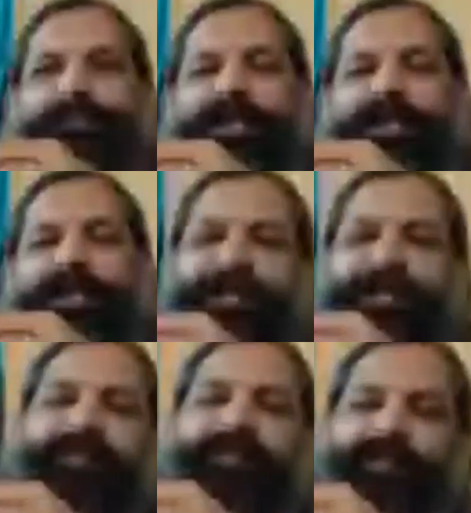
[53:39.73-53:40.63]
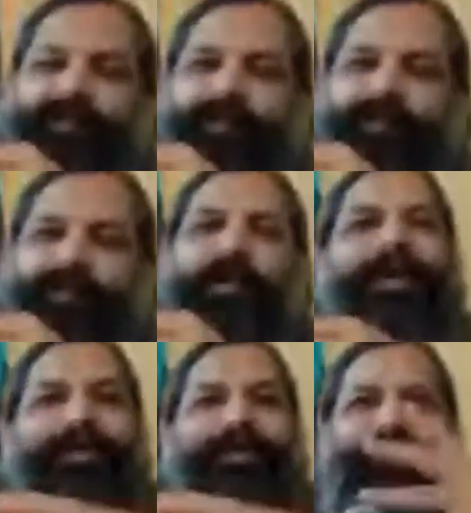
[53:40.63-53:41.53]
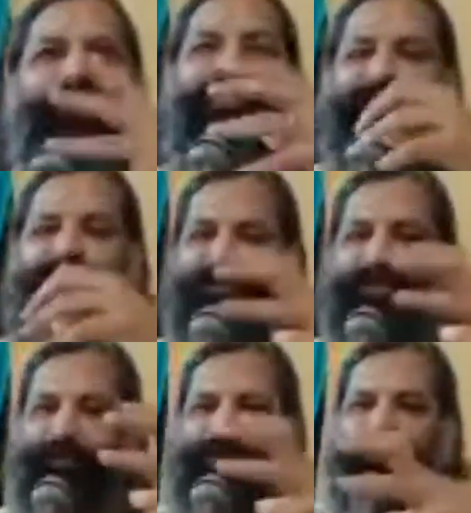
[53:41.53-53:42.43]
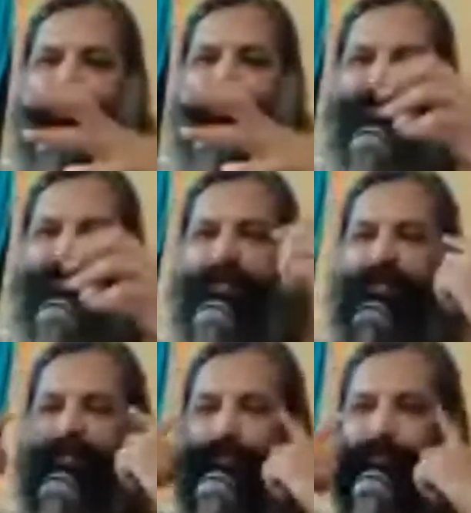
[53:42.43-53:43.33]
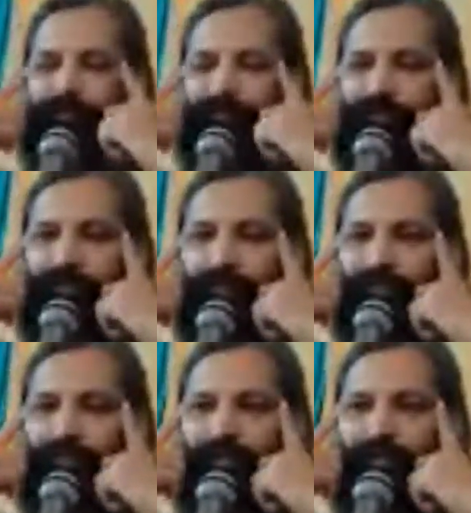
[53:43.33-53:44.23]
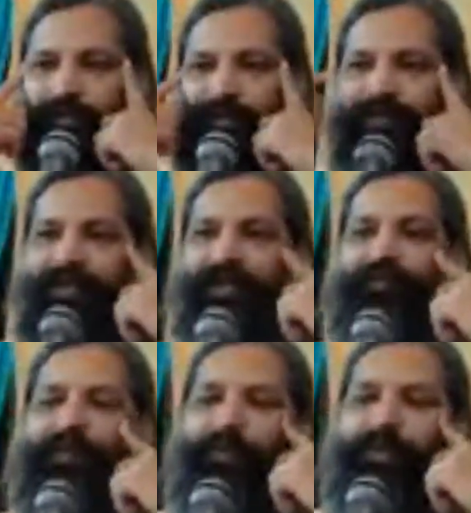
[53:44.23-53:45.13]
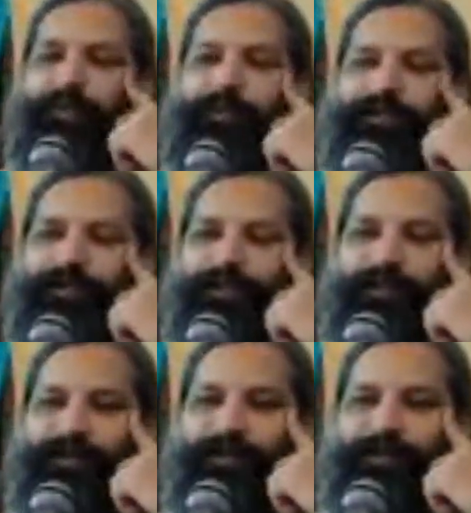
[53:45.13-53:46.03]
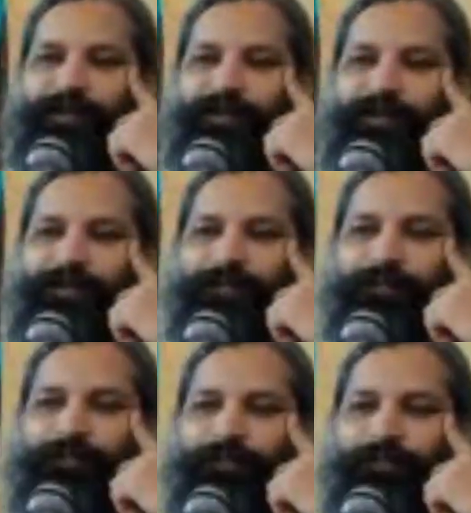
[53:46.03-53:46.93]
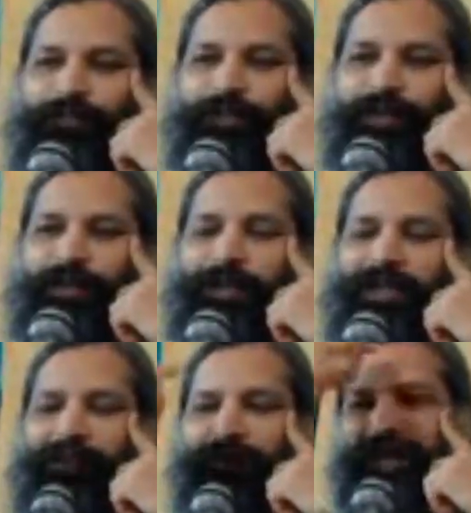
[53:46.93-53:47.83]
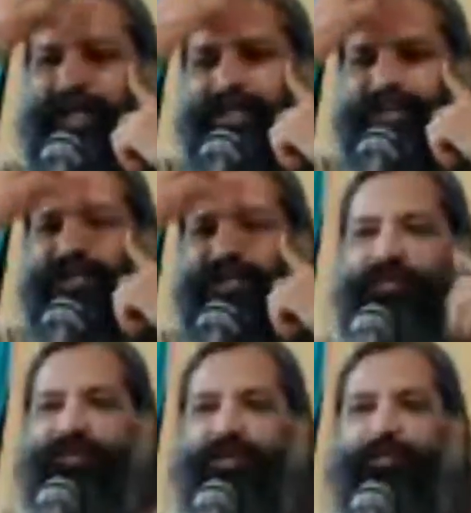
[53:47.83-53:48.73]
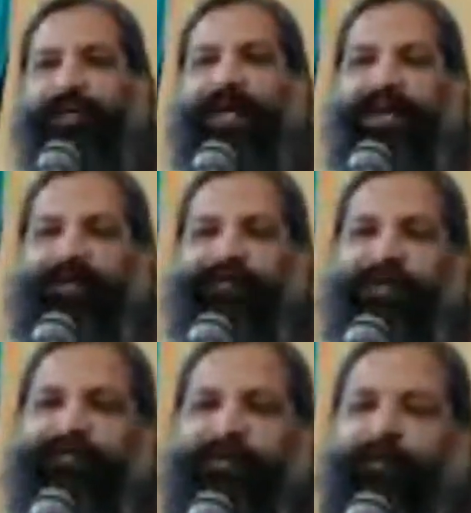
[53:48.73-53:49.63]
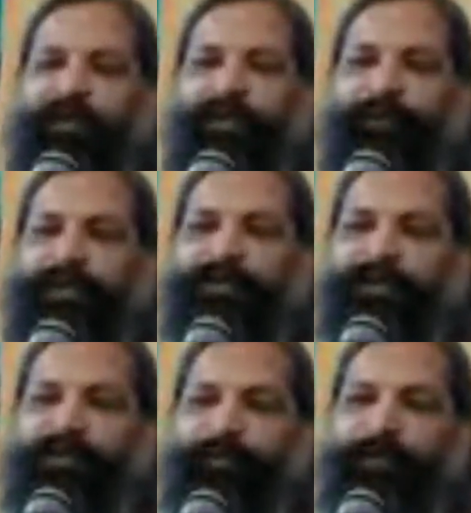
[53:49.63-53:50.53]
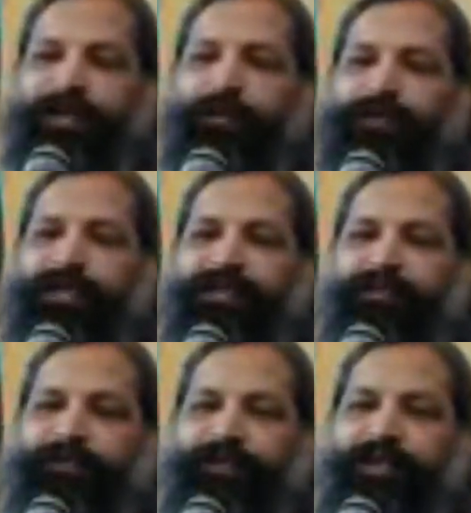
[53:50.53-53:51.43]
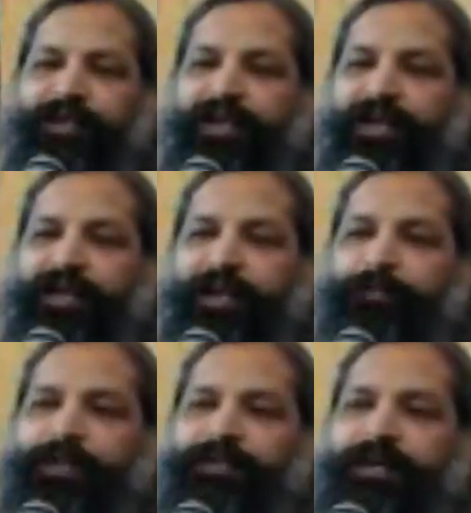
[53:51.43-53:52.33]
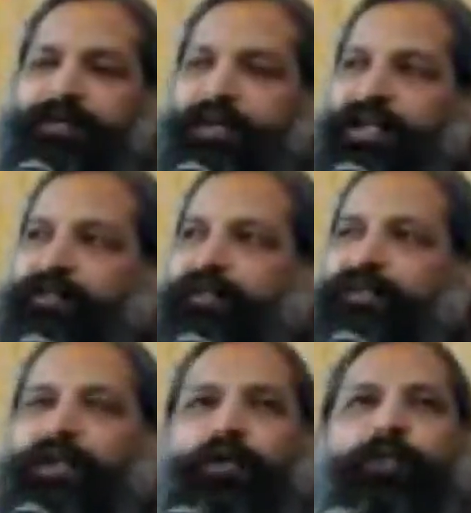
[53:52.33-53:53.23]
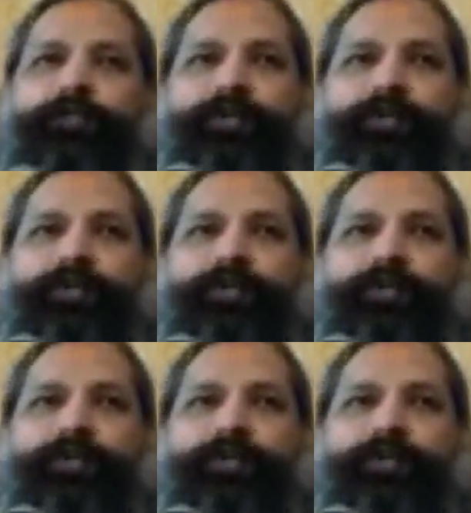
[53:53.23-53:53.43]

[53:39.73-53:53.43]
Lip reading: At the very least, what we have felt every time in these gatherings is that everybody present, by the very intention that we have, everybody present becomes as if a representative of the group